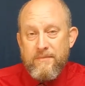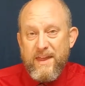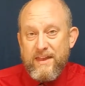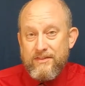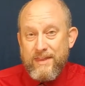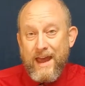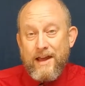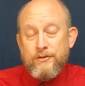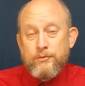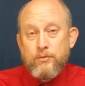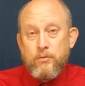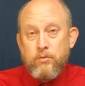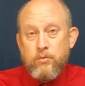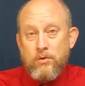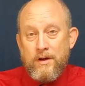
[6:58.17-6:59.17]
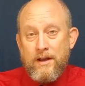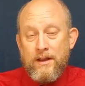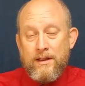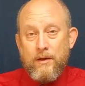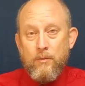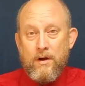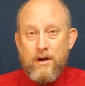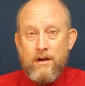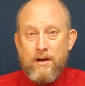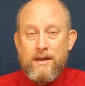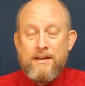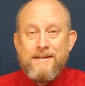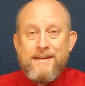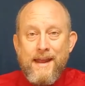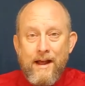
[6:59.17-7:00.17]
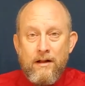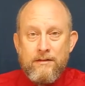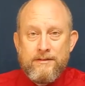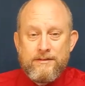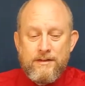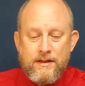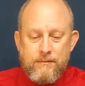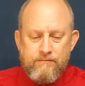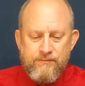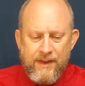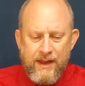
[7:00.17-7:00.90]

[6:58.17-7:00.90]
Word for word: And that's really where he nails it.